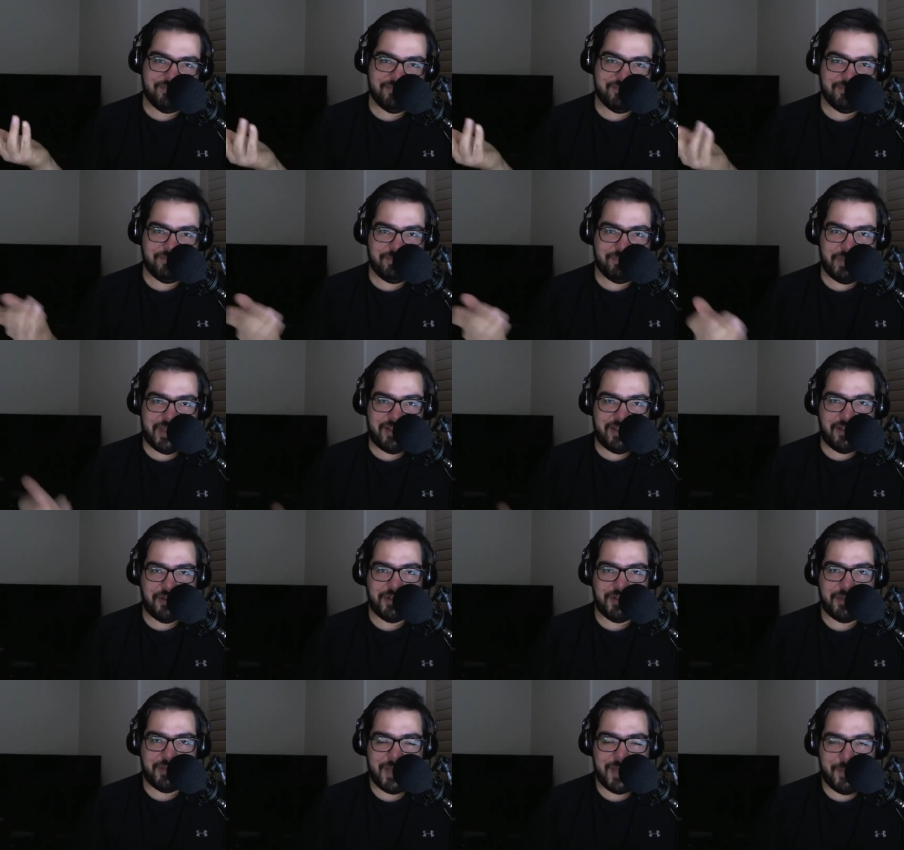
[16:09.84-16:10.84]
pillow
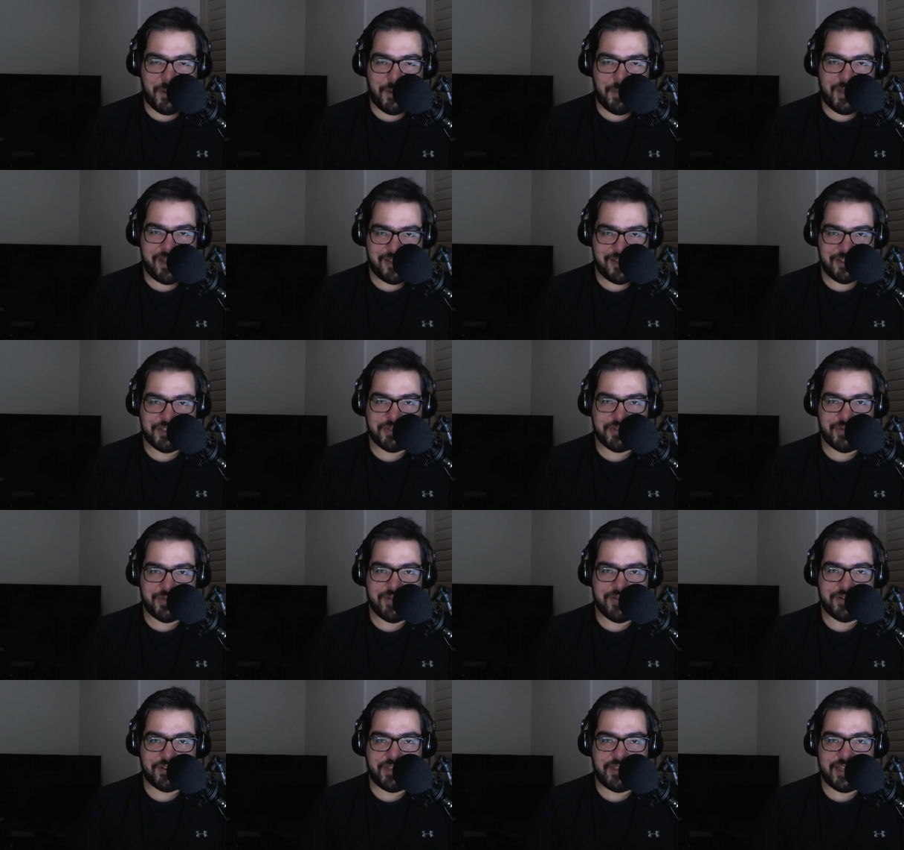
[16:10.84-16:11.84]
that people punch
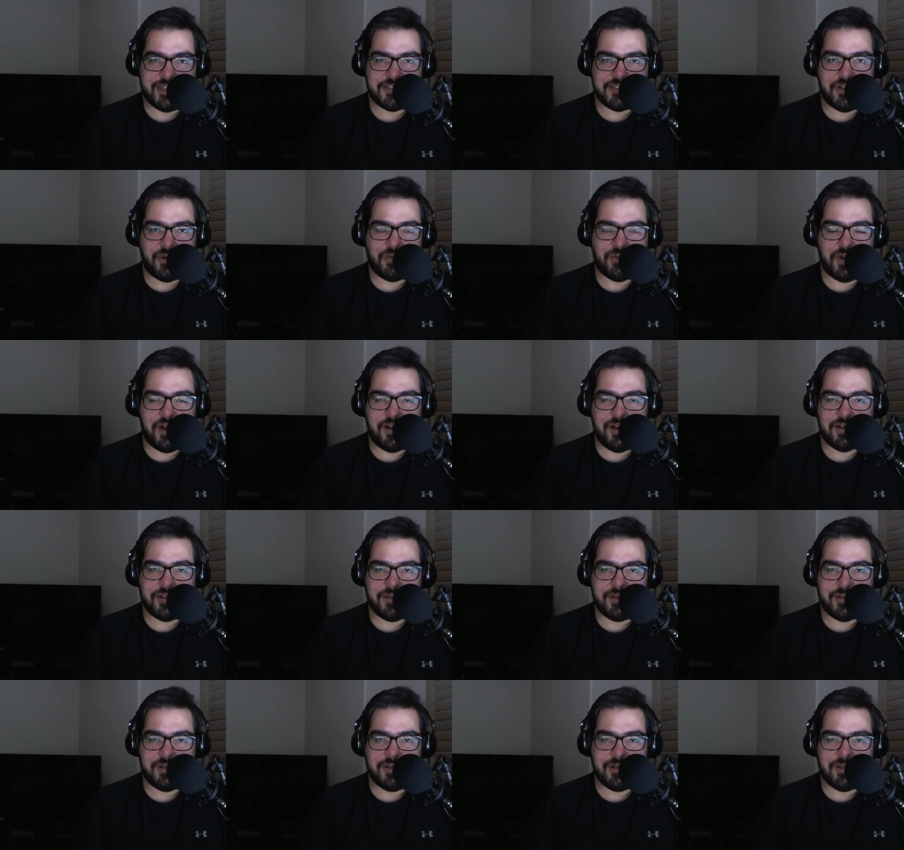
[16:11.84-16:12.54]
whenever things go wrong.